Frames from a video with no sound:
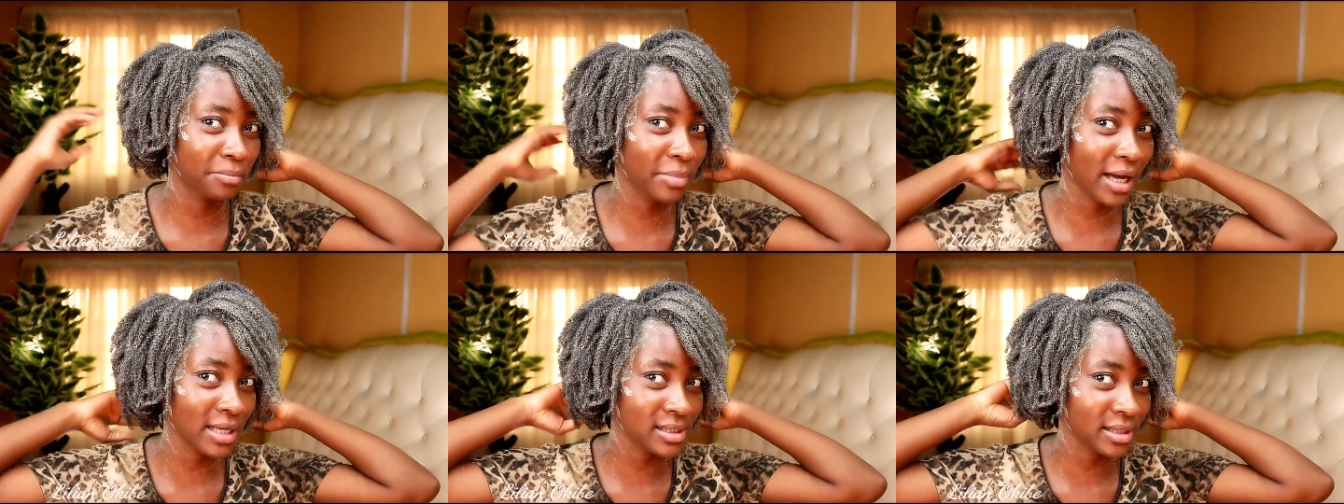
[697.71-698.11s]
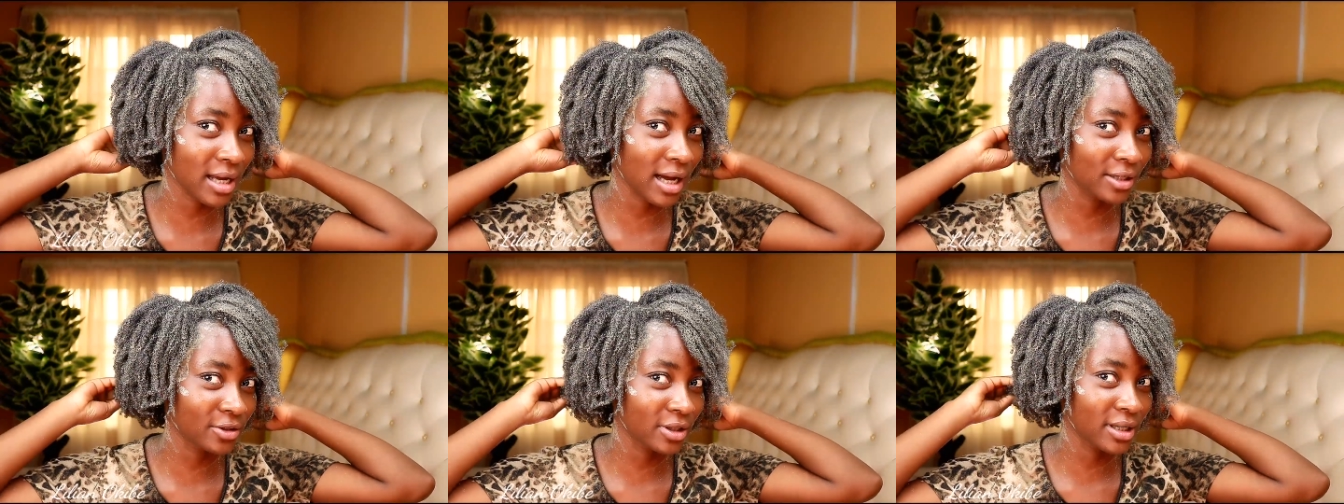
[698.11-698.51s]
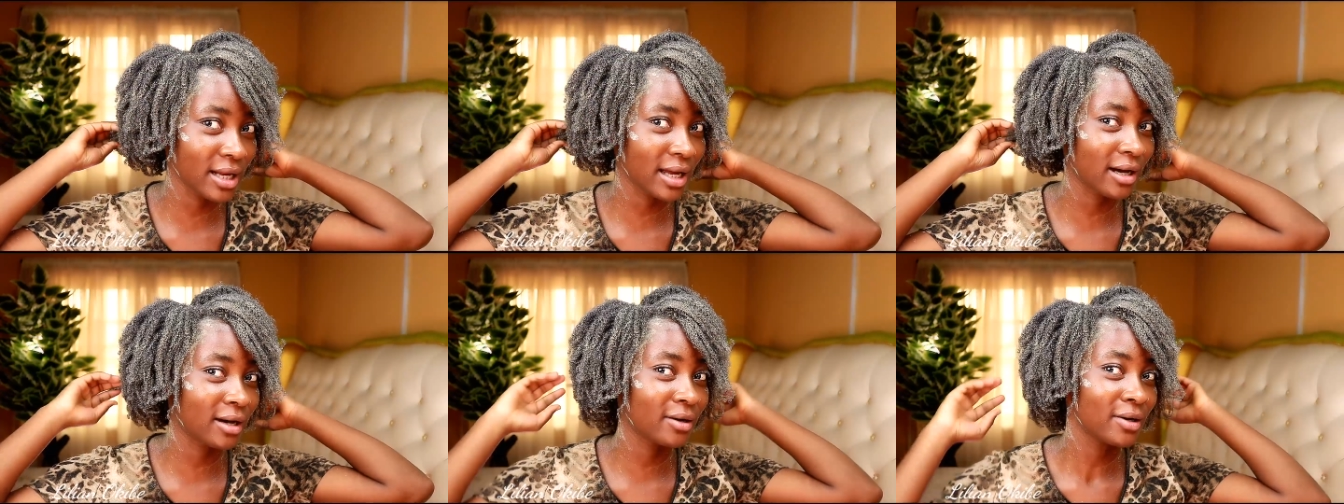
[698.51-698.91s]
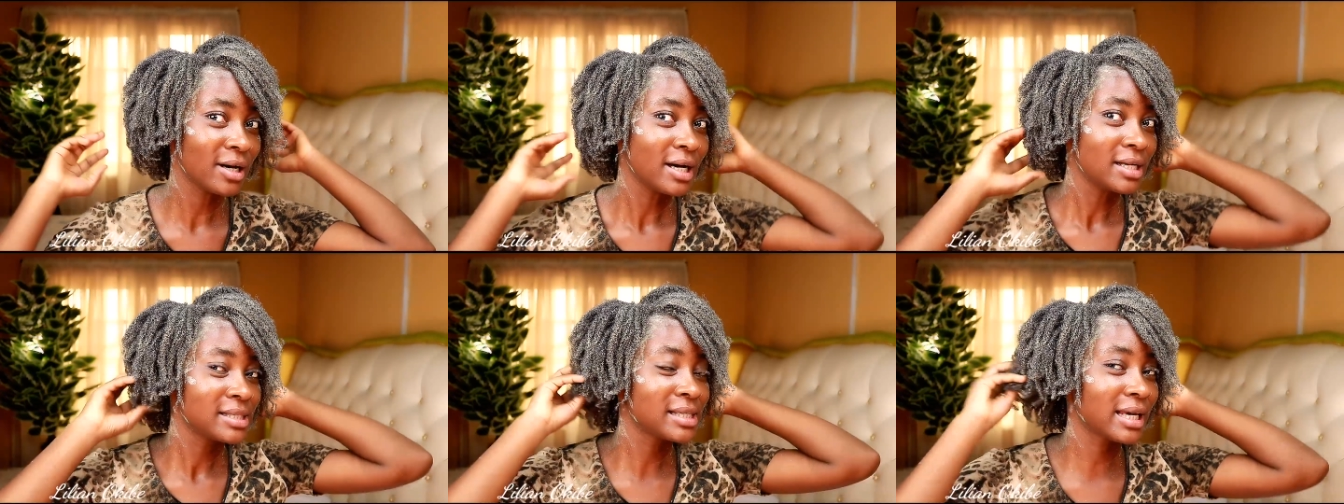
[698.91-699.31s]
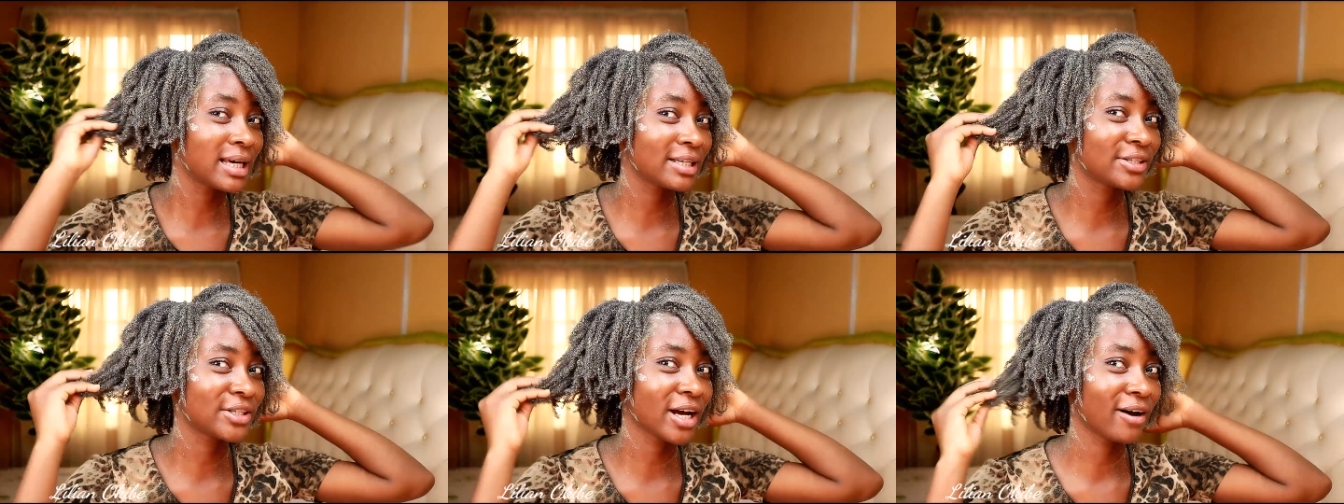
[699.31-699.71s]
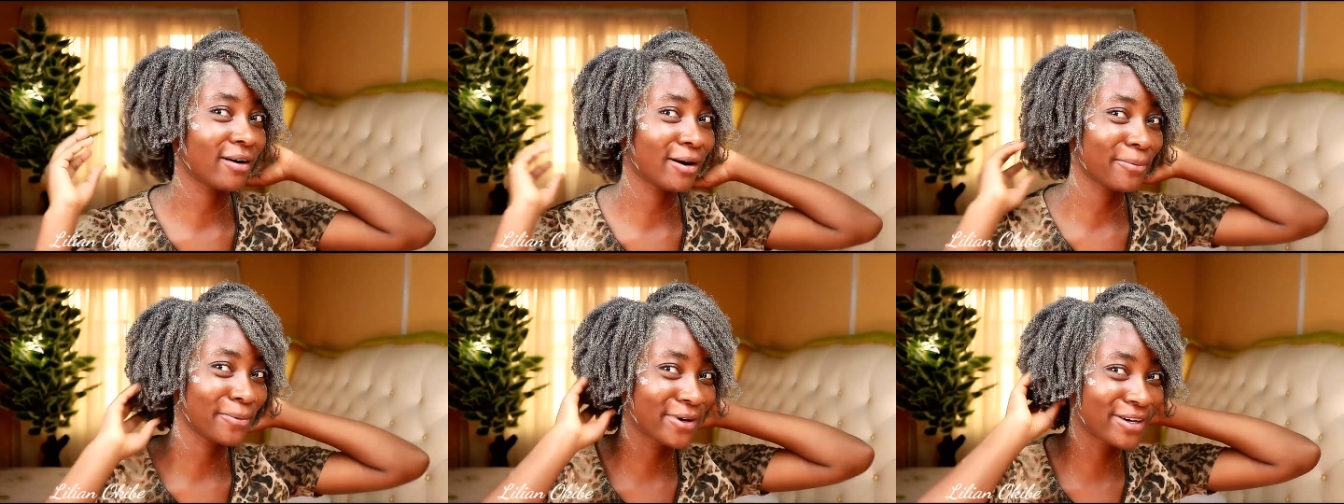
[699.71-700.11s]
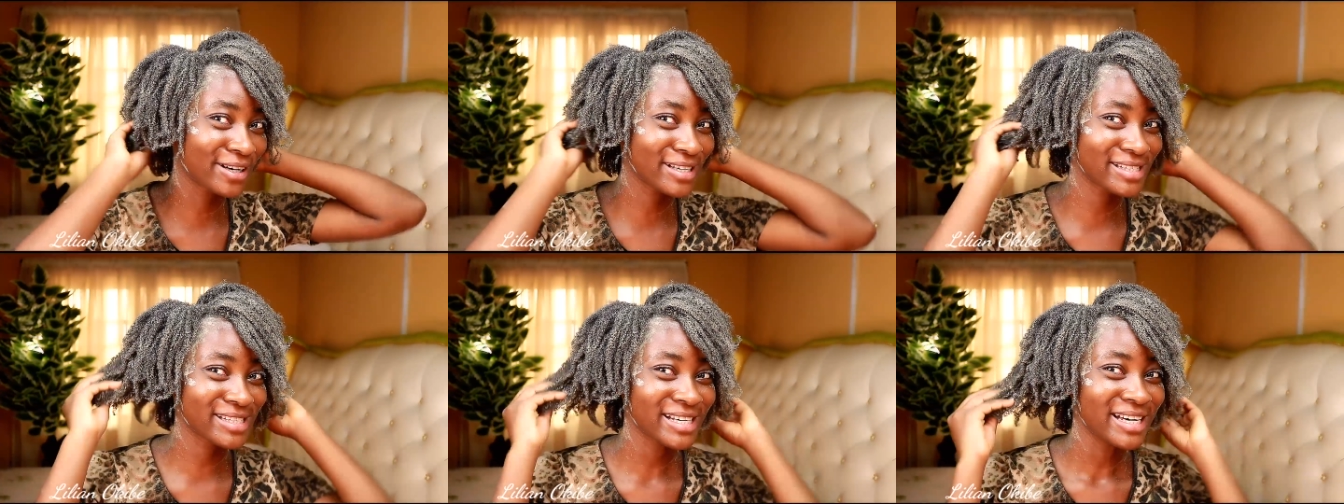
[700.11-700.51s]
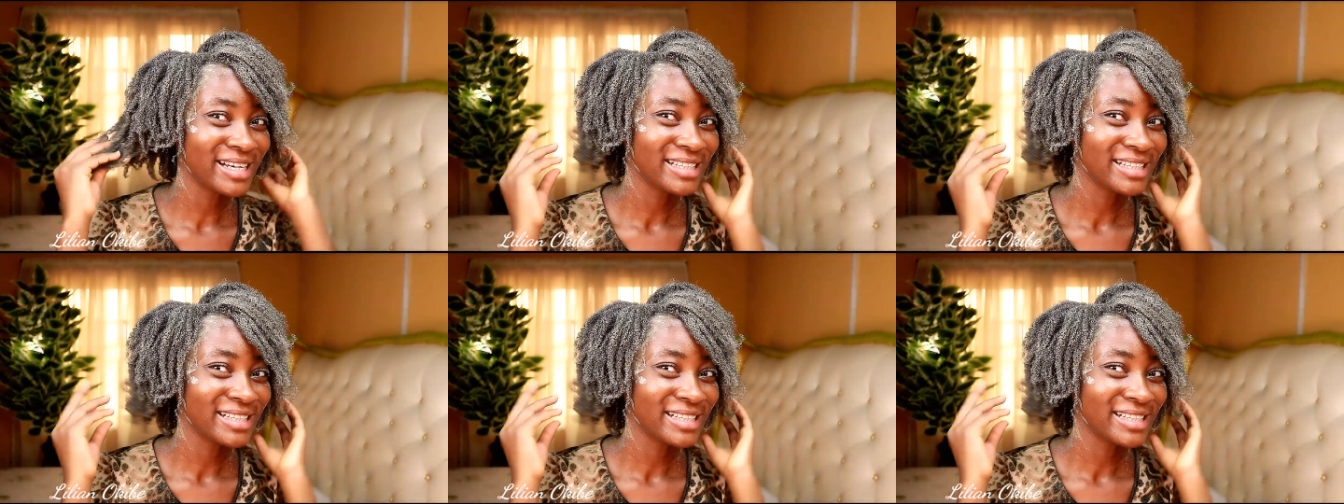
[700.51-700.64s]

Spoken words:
as actually like, I'll take a shower, because